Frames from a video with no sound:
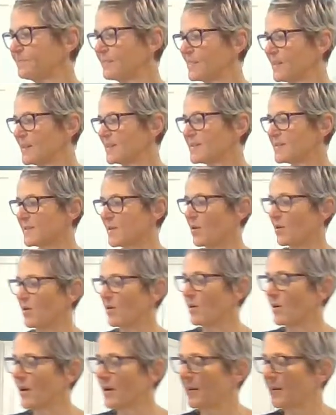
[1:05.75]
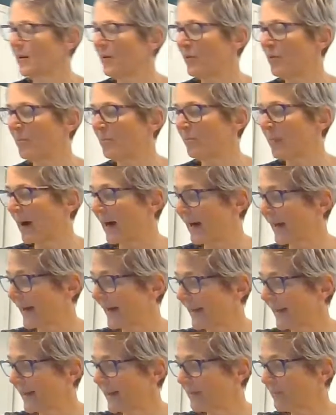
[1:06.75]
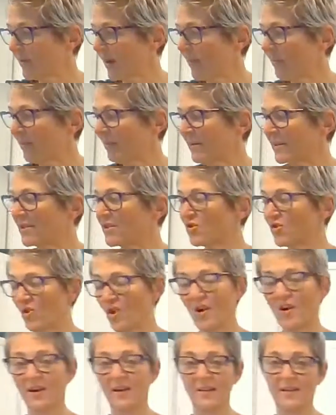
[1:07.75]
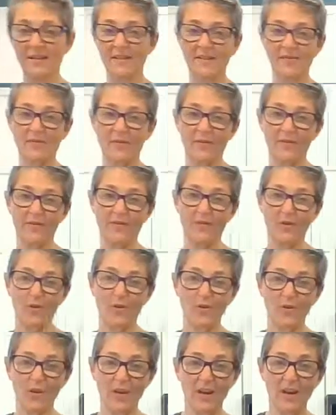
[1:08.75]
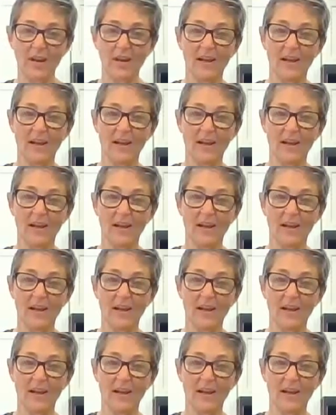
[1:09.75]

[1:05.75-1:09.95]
So my probably strongest sort of food